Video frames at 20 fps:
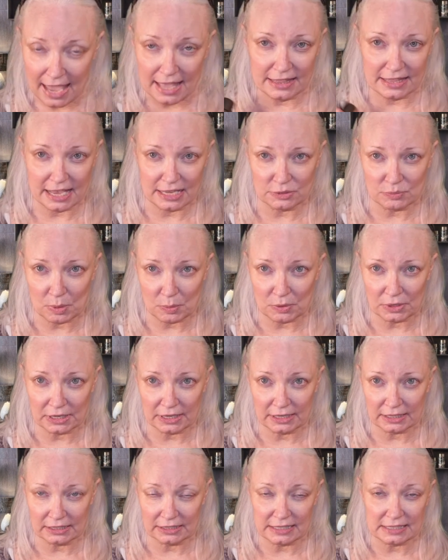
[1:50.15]
And that's what we're
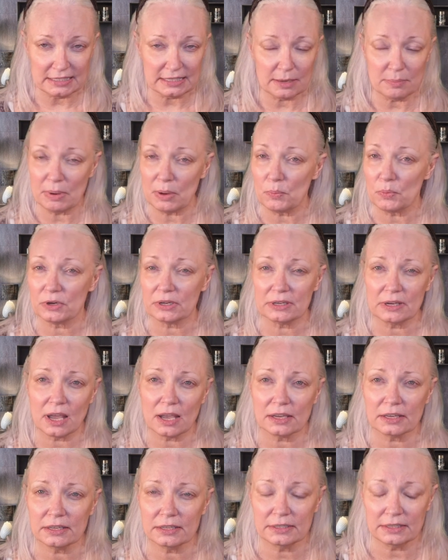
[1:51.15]
going to cleanse today, but we're
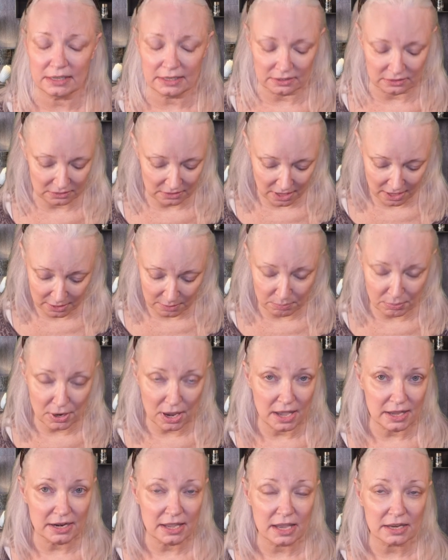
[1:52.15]
not going to need a lot of
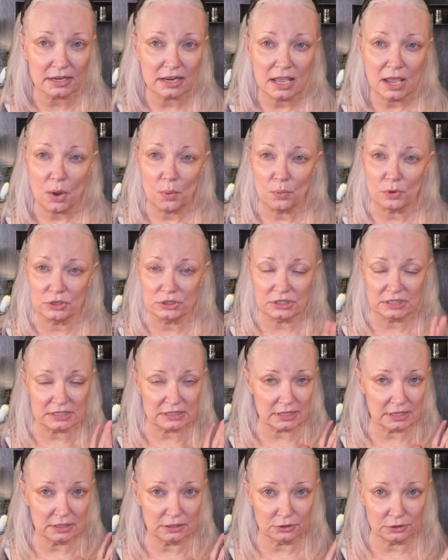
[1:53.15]
product. We're just
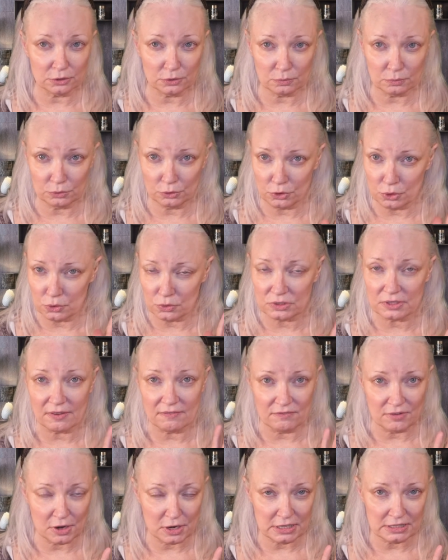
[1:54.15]
going to use a
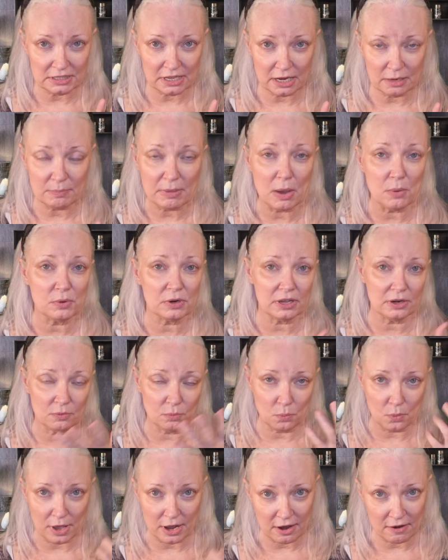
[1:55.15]
very tiny amount. We're going
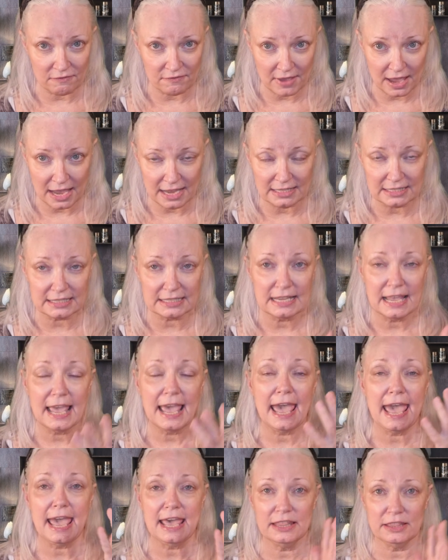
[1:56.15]
to wet our face
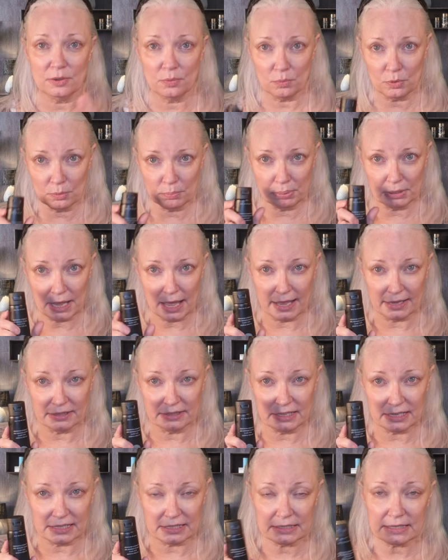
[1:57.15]
and then we'll apply
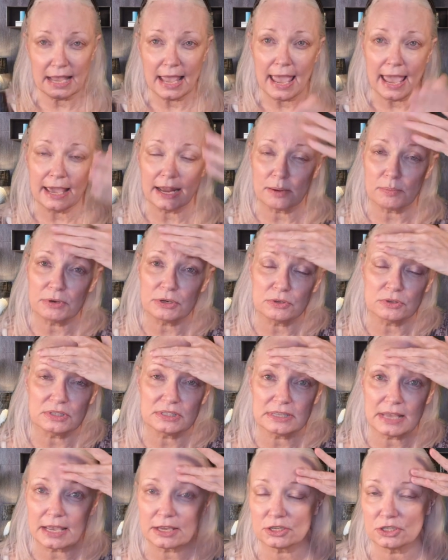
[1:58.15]
this and I'm going to do
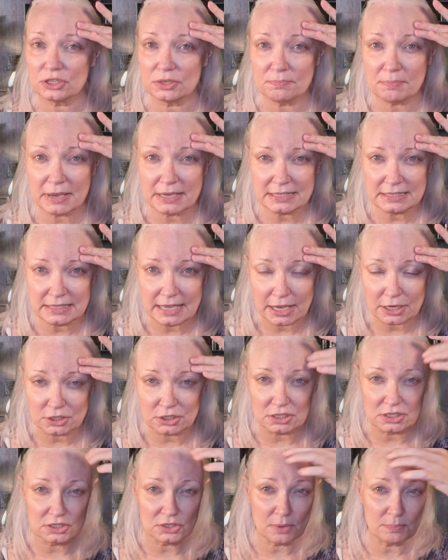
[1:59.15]
section by
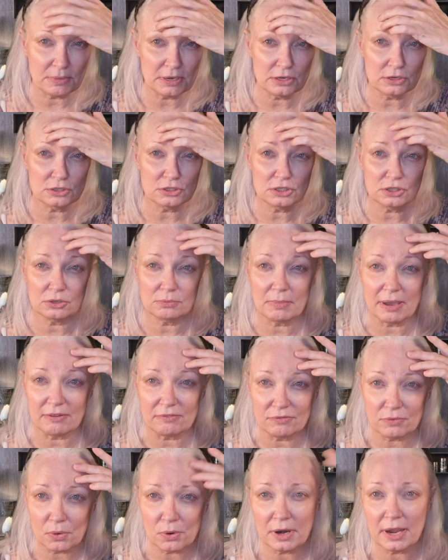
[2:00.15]
section. So I'm going to do my
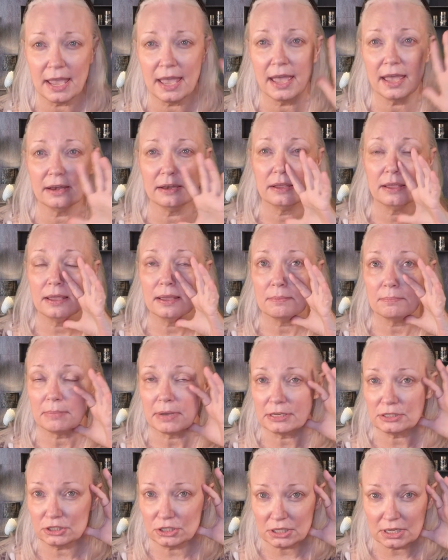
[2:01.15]
forehead,
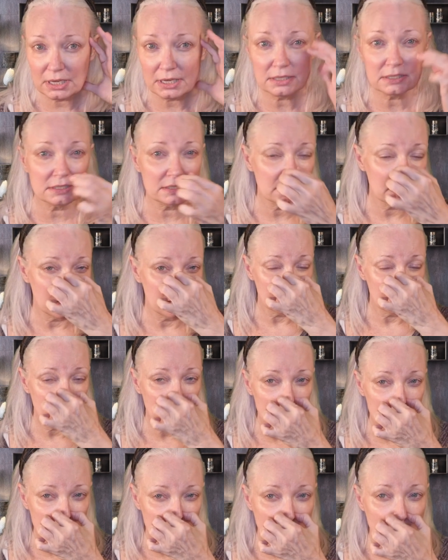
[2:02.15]
my cheeks,
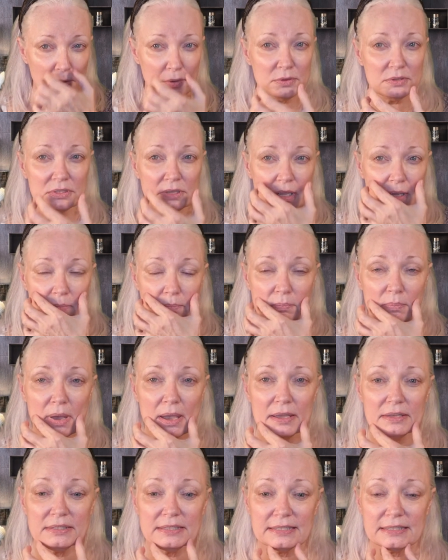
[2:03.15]
my nose,
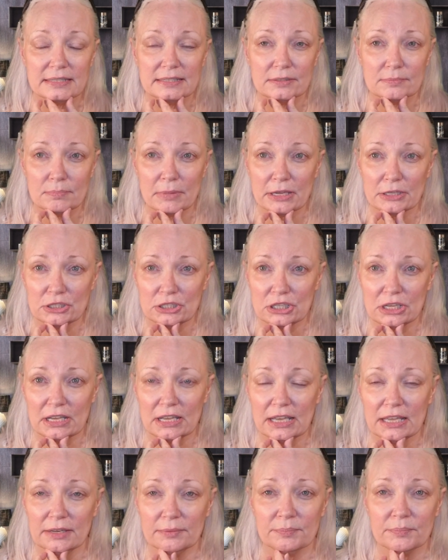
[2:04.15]
my, my
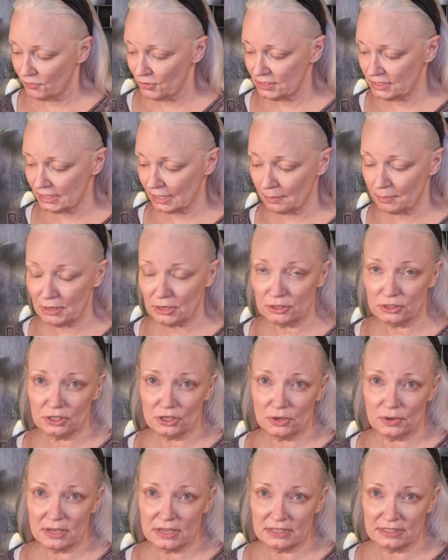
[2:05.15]
chin. First thing I'm going to do
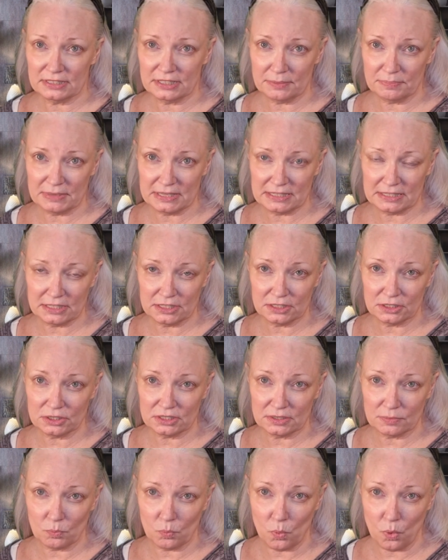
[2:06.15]
is dip this into
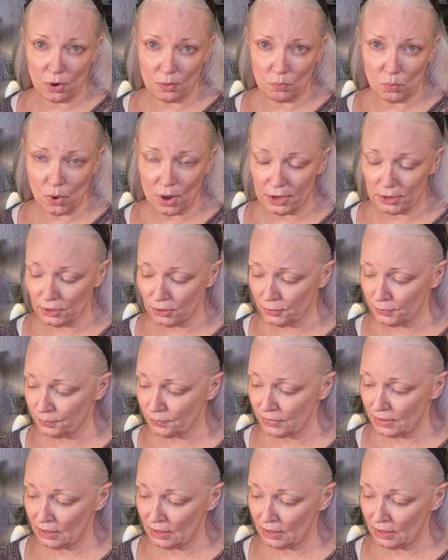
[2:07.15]
some warm water.